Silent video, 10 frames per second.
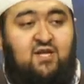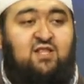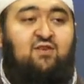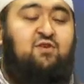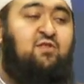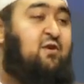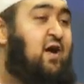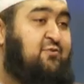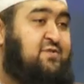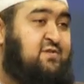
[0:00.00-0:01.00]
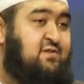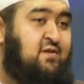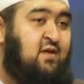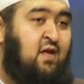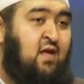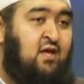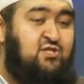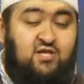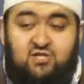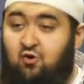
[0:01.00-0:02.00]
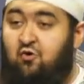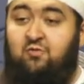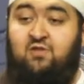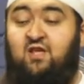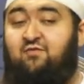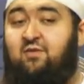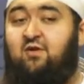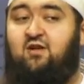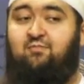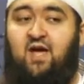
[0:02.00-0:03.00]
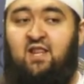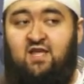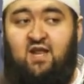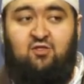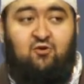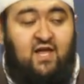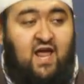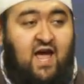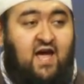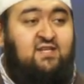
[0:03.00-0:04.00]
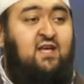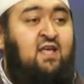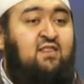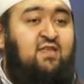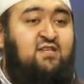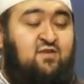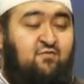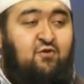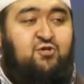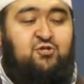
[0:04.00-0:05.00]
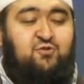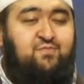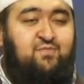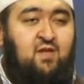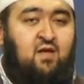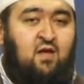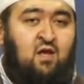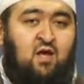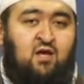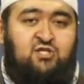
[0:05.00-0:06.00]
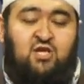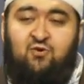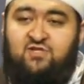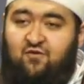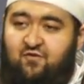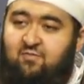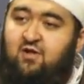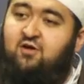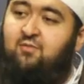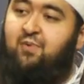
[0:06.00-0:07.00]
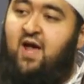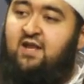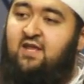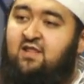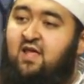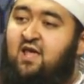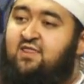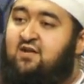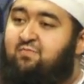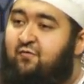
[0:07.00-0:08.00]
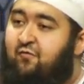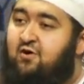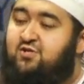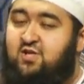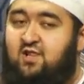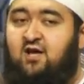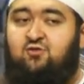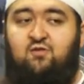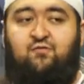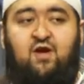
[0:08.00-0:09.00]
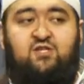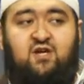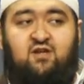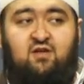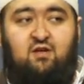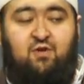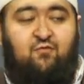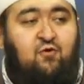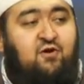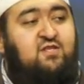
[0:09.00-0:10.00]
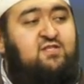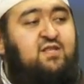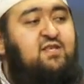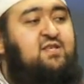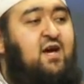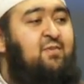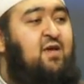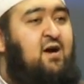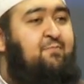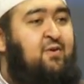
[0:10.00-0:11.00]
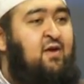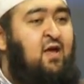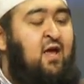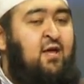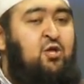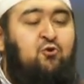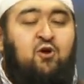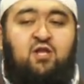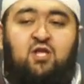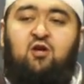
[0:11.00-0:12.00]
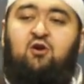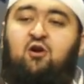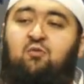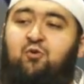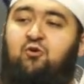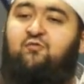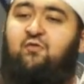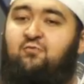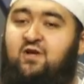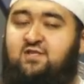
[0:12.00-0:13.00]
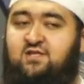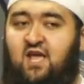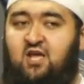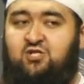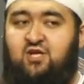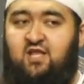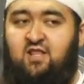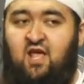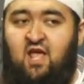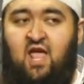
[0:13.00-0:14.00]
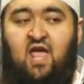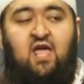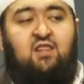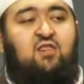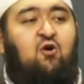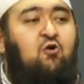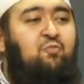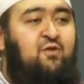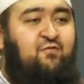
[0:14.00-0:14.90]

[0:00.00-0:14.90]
that lived in her house. She is the only female companion that I know that had this virtue. She was a female companion that before Salatul Fajr, before the sun is coming up, you could hear her beautiful recitation in the open